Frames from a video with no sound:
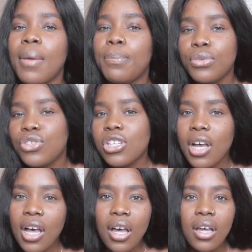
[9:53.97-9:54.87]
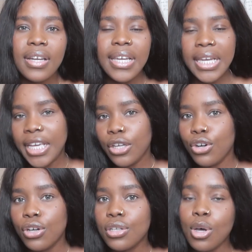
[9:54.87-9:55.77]
Abuja,
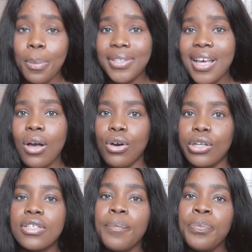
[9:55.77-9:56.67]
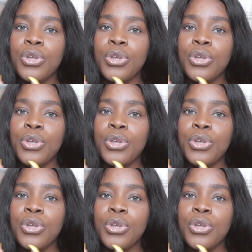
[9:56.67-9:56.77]
Lagos or Port Harcourt,